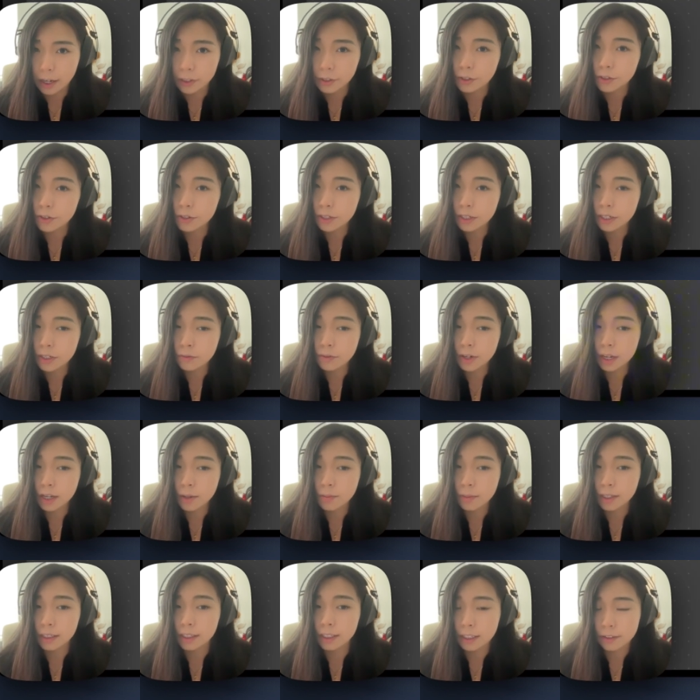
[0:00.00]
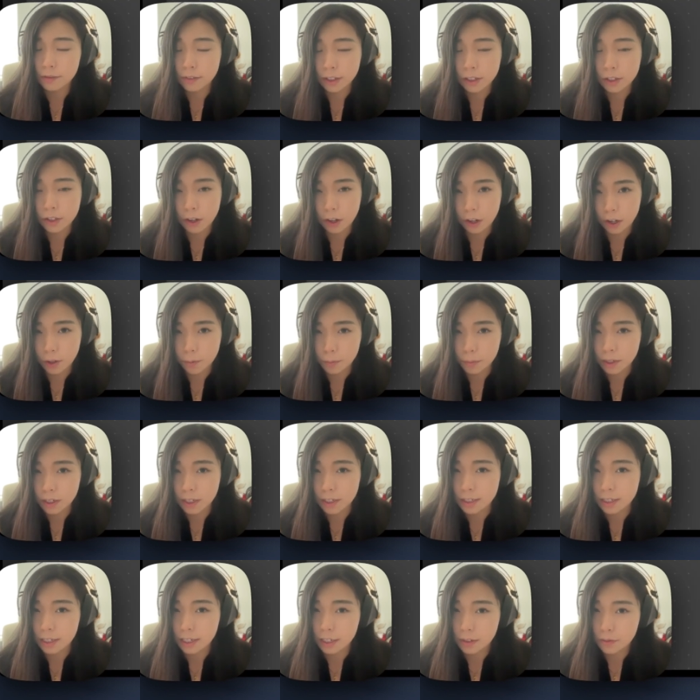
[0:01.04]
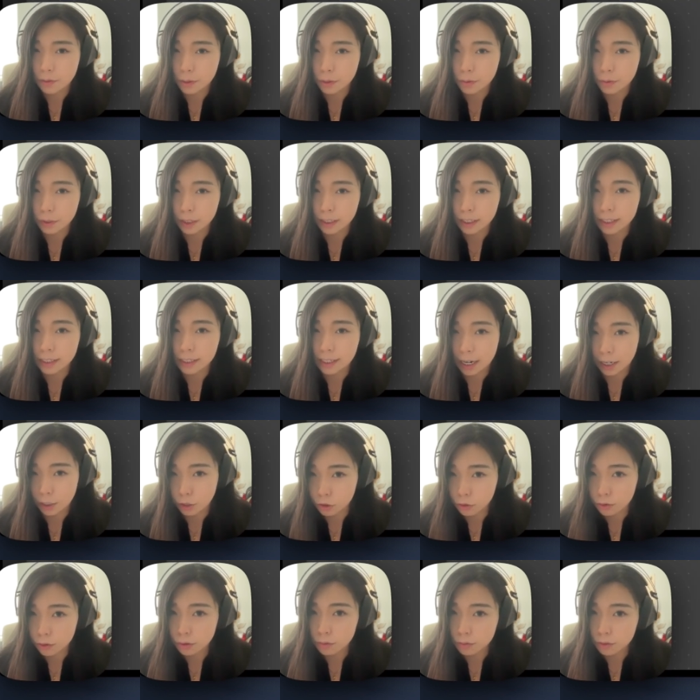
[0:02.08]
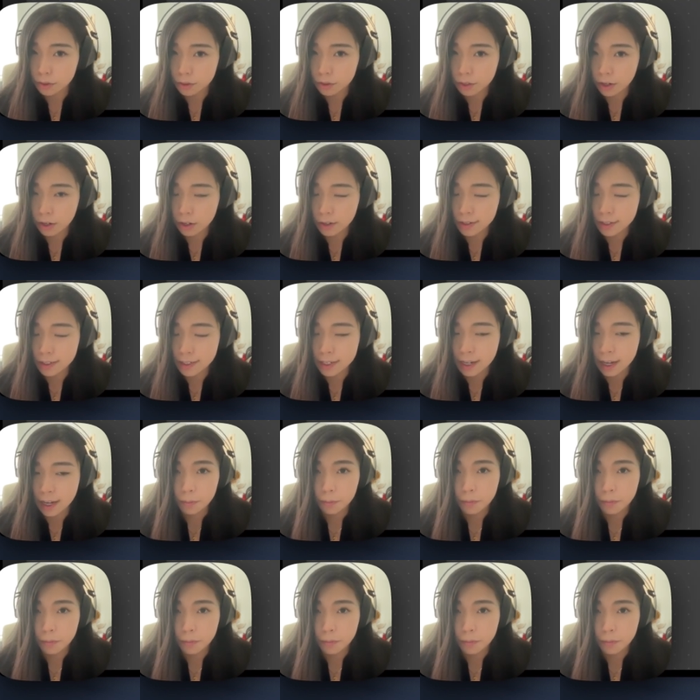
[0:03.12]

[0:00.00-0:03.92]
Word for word: I'd usually recommend leaving it on because it gives you really natural results,